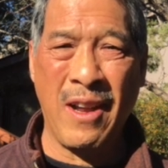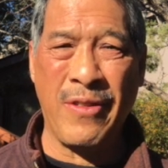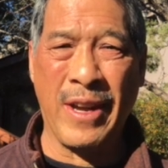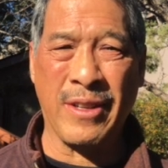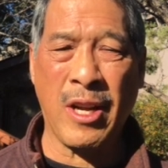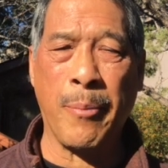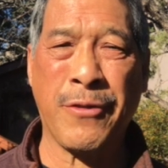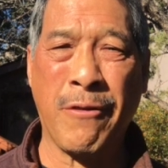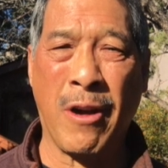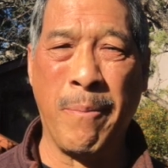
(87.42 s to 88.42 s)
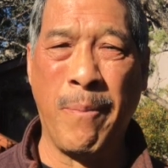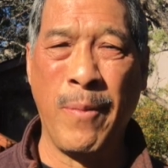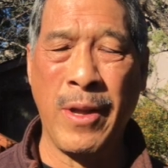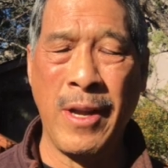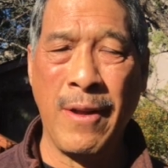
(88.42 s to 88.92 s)
that comes from
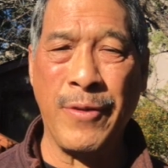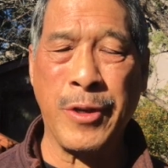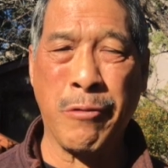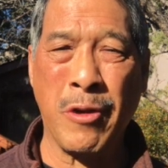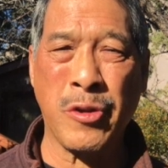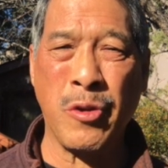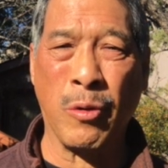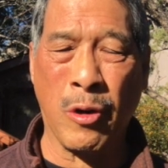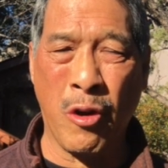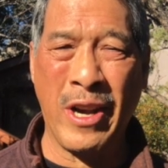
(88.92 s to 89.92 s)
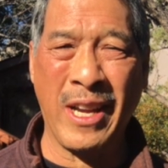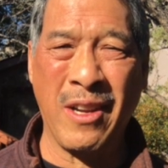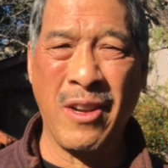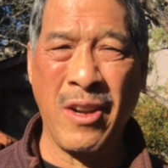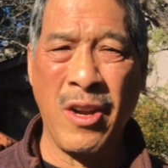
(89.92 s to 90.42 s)
the traditional learning,
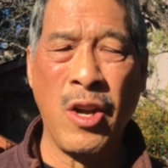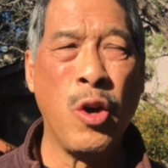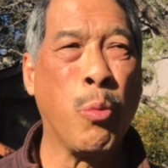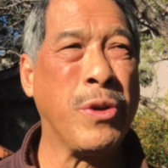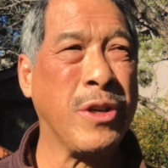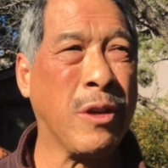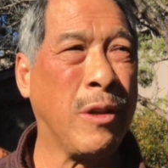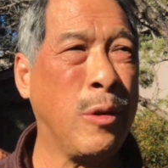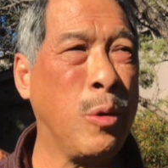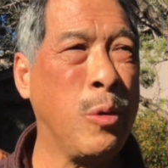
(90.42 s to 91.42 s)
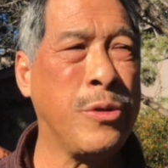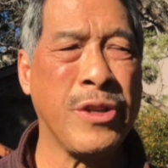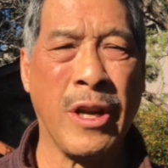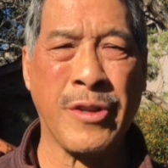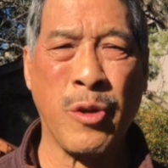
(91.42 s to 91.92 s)
which includes
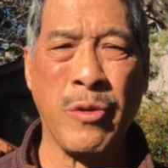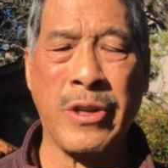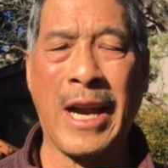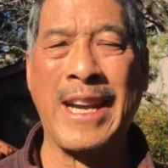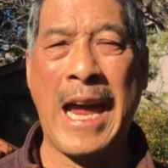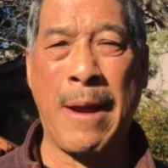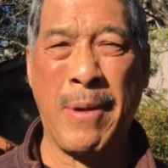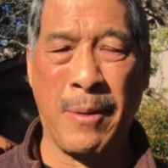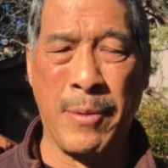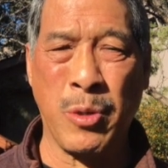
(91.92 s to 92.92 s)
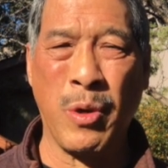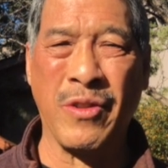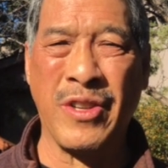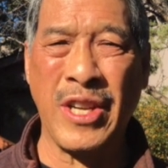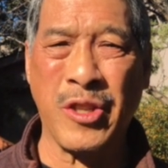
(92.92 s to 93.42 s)
a certain dynamic between the
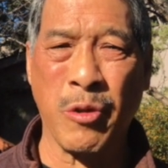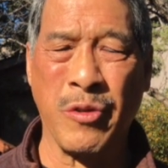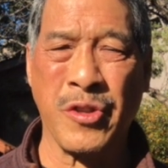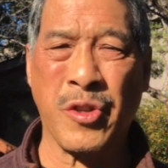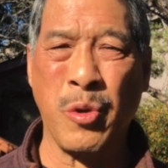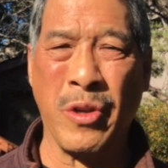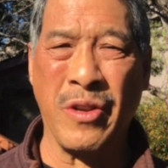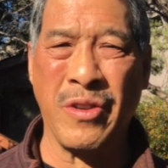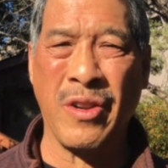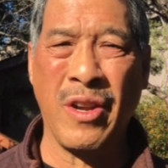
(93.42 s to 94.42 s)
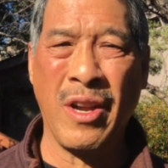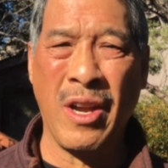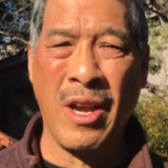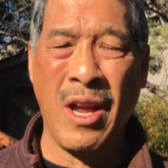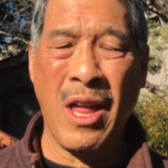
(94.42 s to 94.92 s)
teacher and the student
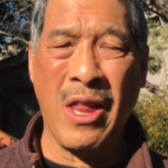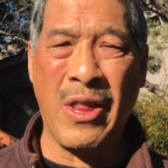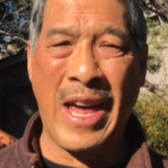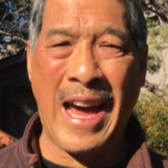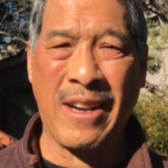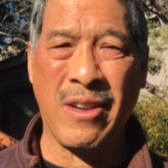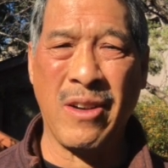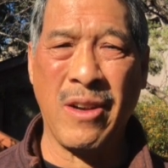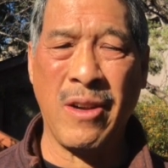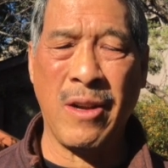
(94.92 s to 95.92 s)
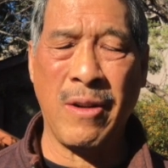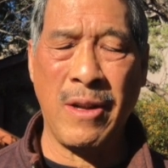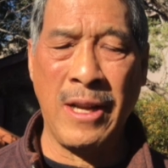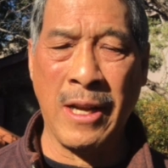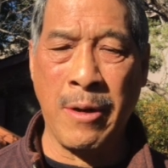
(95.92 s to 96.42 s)
that
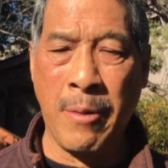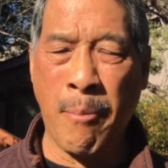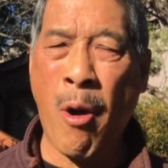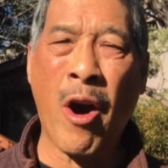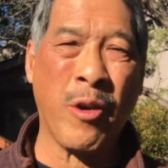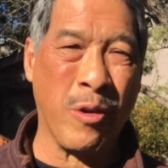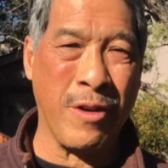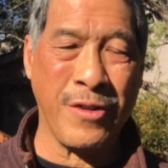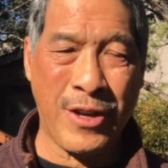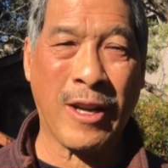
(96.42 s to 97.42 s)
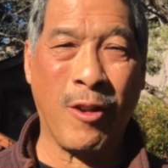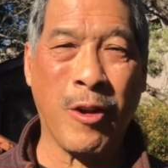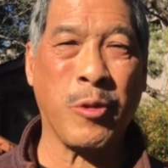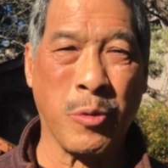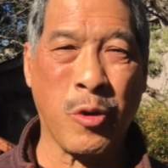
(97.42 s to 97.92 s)
in modern
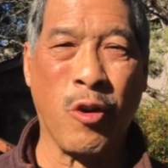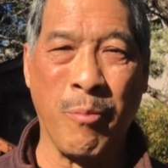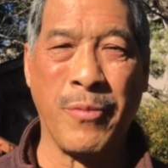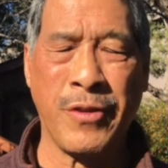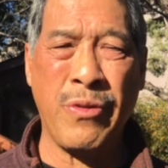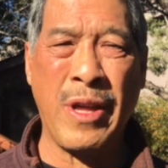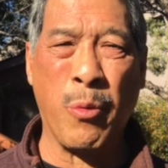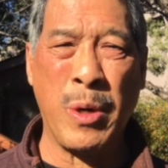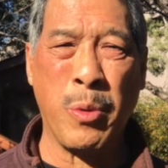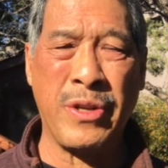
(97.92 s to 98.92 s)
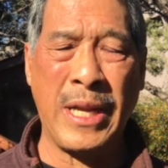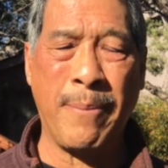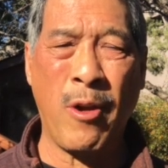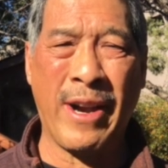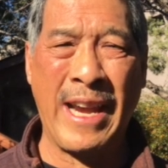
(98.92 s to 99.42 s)
psychological terms that we would deem
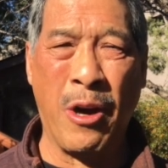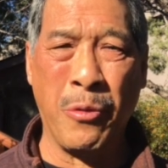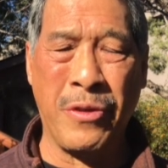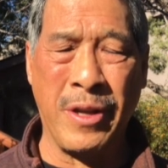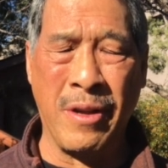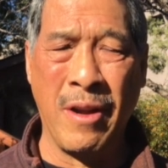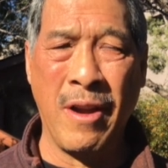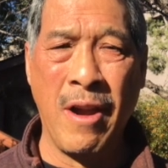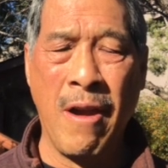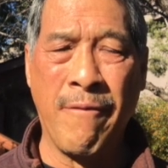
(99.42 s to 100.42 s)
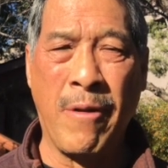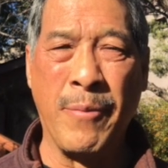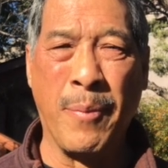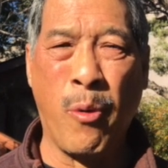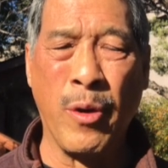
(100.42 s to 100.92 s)
not healthy from
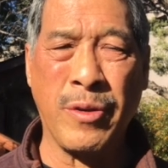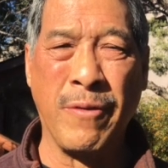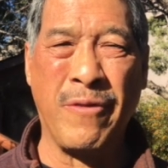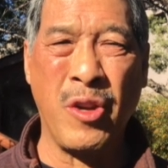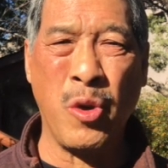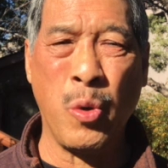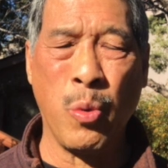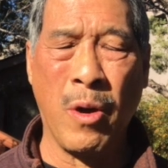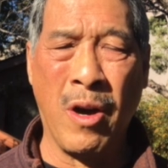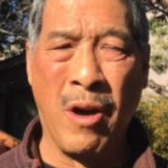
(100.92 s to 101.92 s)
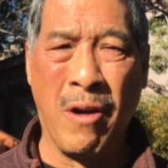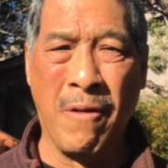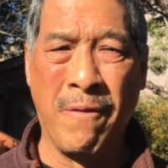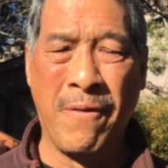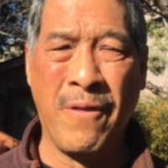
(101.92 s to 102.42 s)
the point of view of